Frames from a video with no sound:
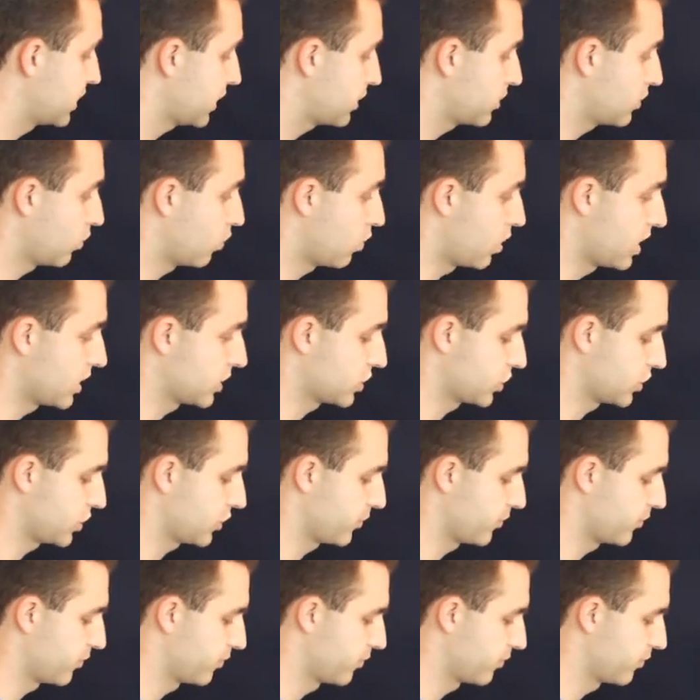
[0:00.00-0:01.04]
to take the washer
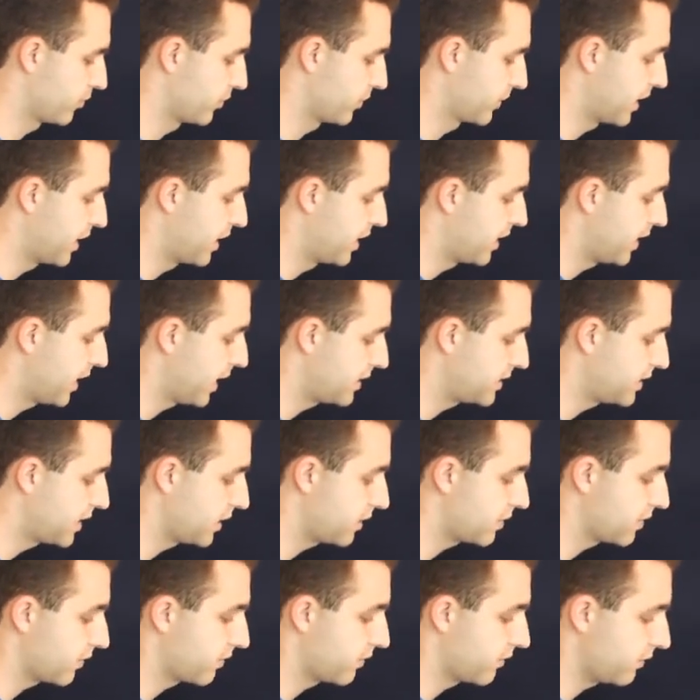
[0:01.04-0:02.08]
and
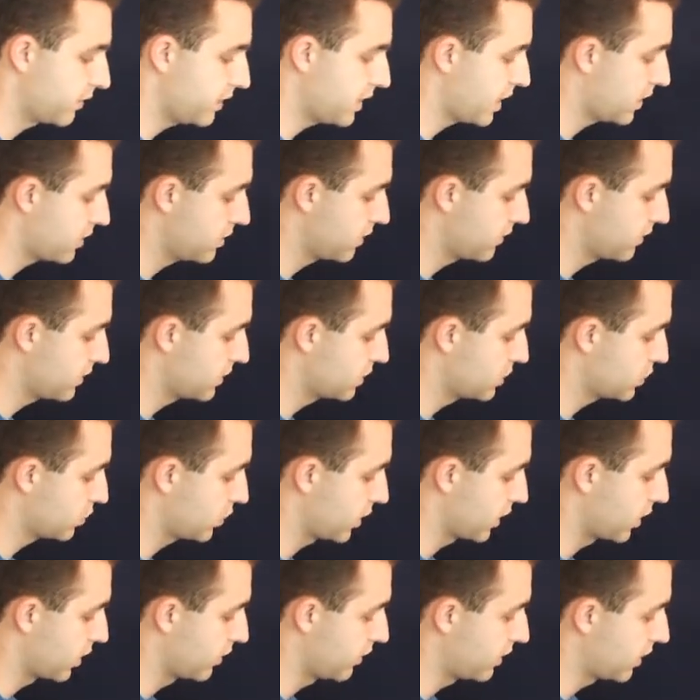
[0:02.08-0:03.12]
take the free end of the
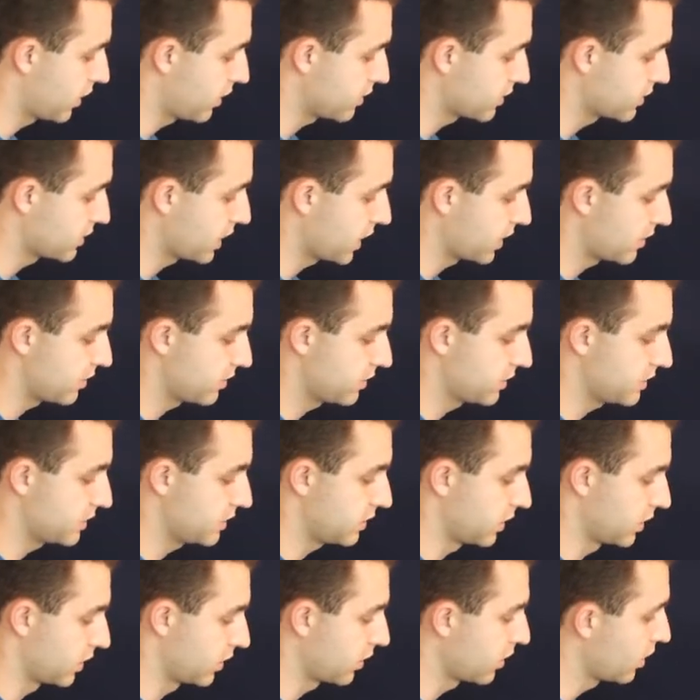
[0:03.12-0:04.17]
string on the other side of the
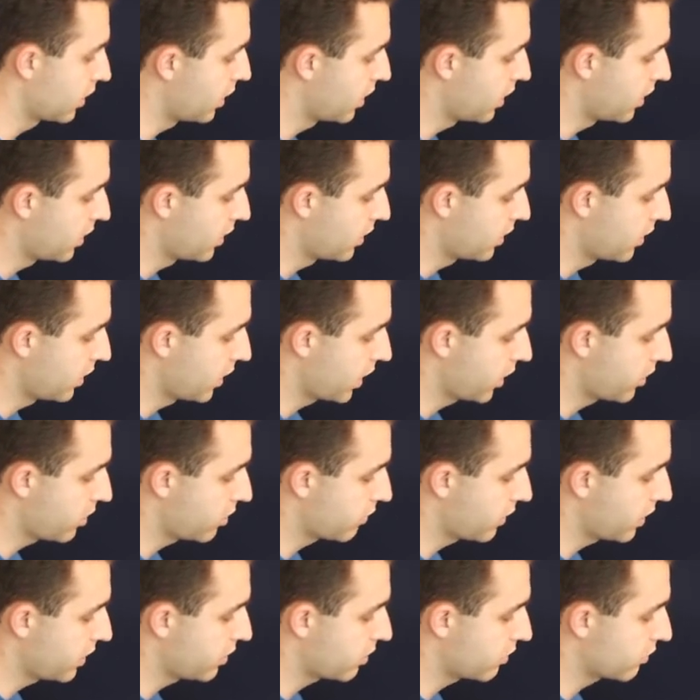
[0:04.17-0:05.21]
sling and
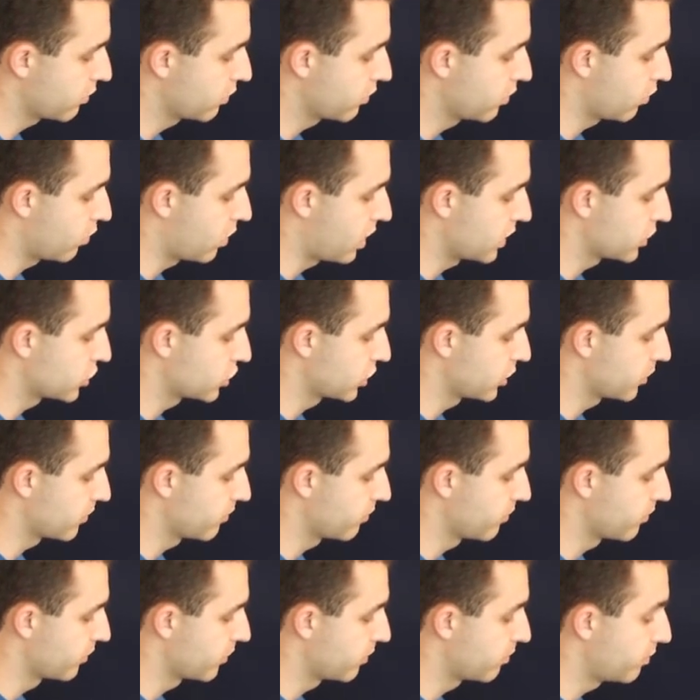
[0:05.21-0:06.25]
thread it through the washer.
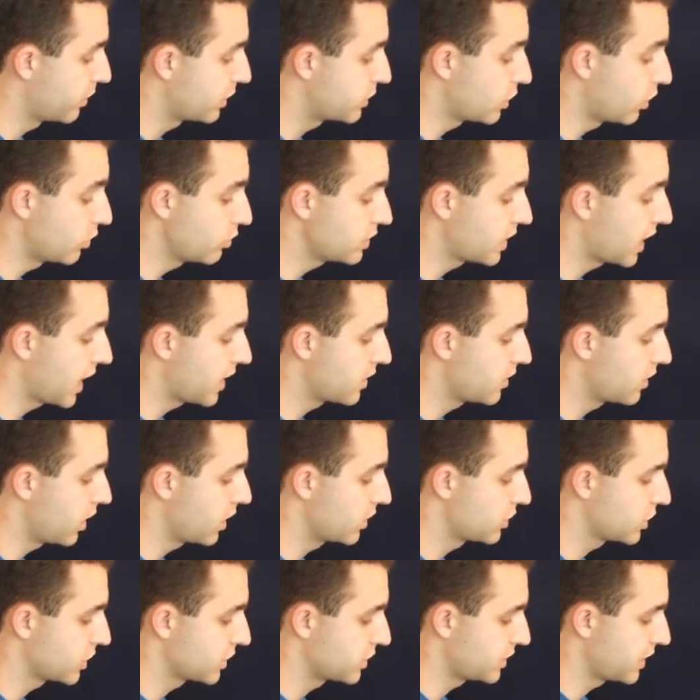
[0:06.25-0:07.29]
But don't tie a
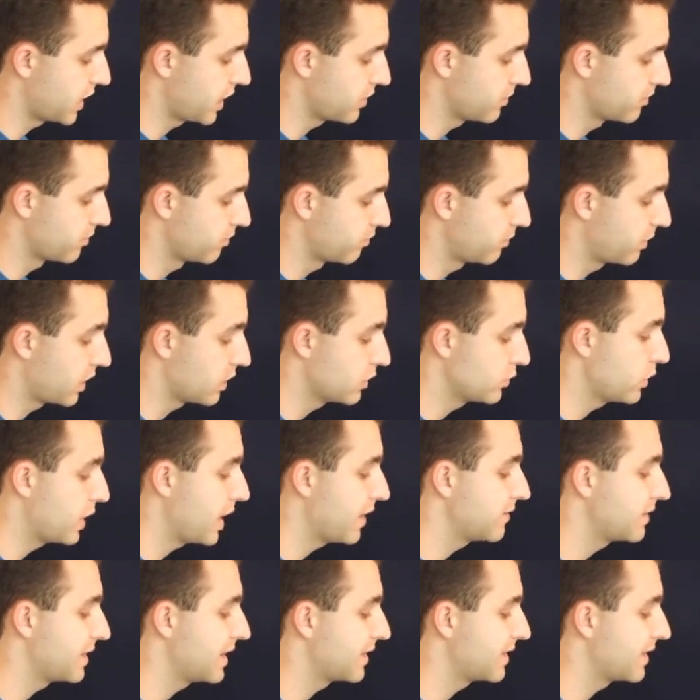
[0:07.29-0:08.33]
knot just yet, because we
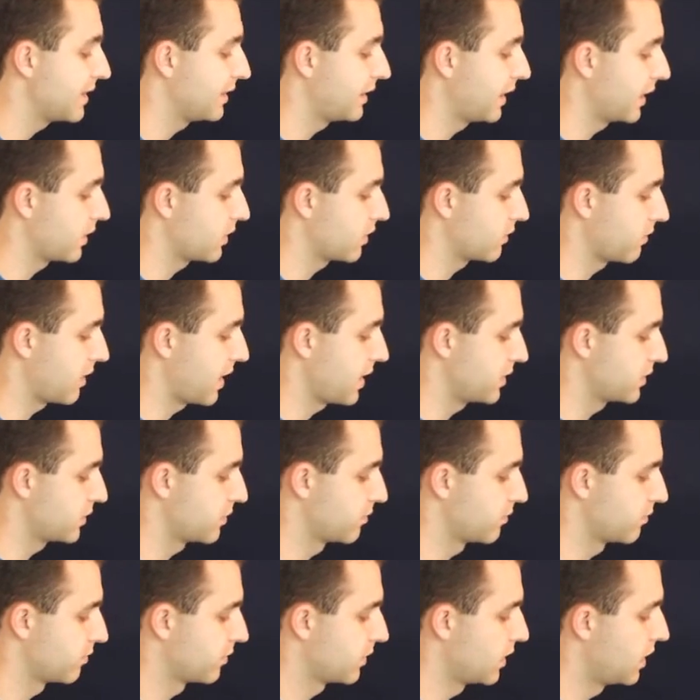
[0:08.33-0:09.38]
have to get the length right.
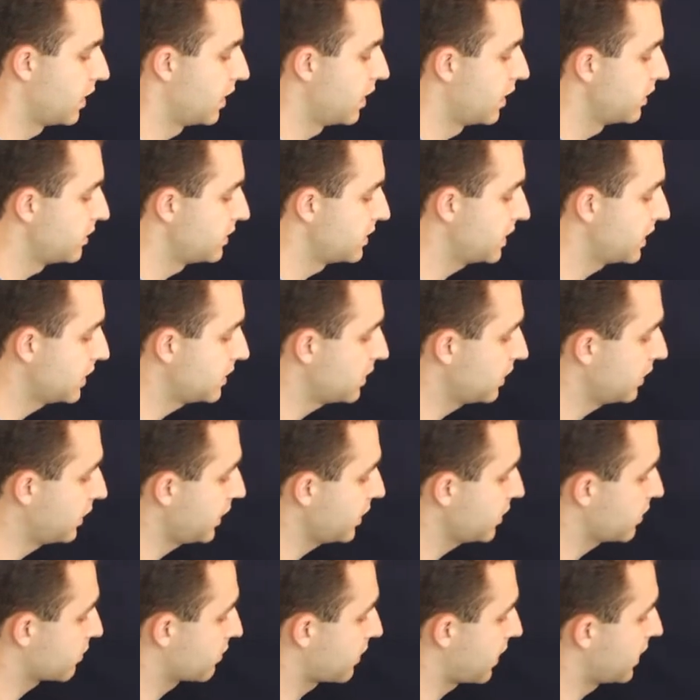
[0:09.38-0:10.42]
To get the
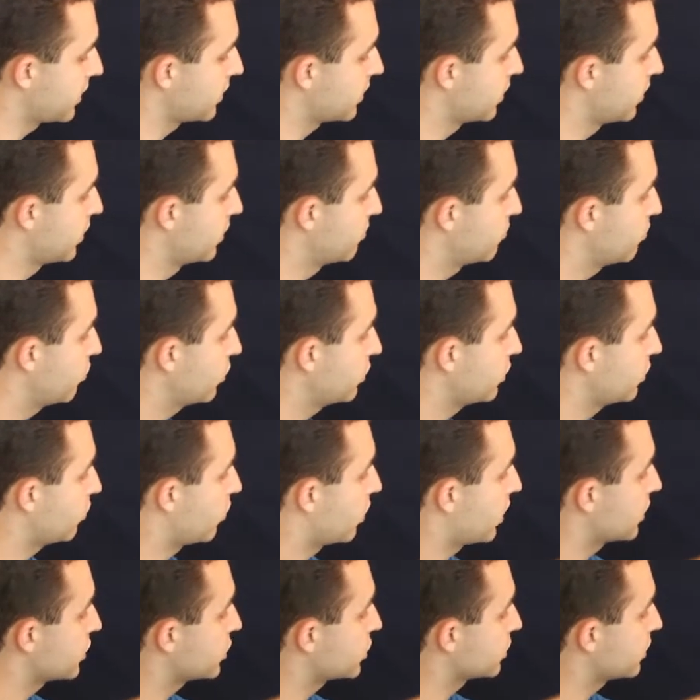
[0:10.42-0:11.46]
length right, put the
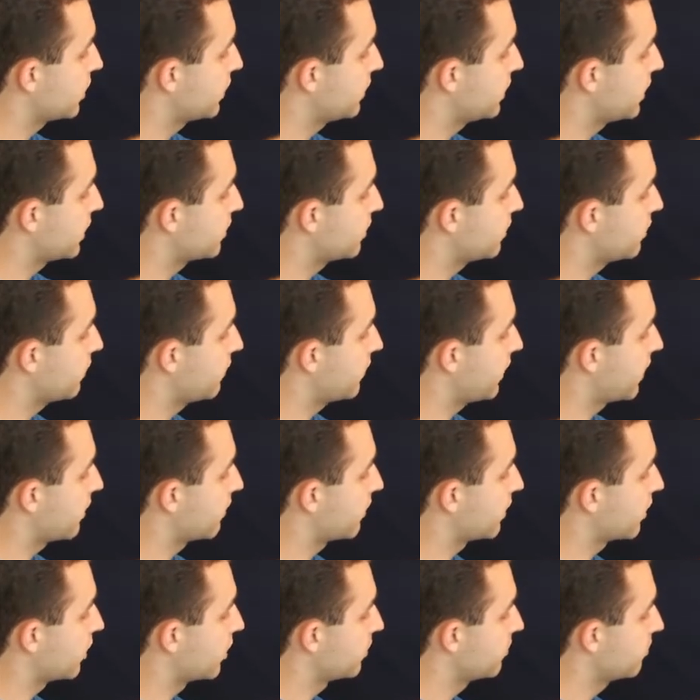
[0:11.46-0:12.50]
washer on the end of the
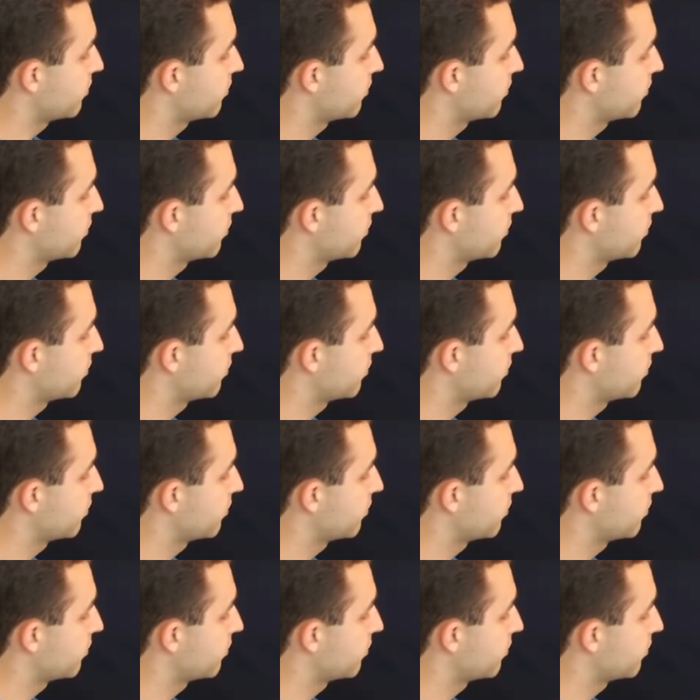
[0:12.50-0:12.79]
firing arm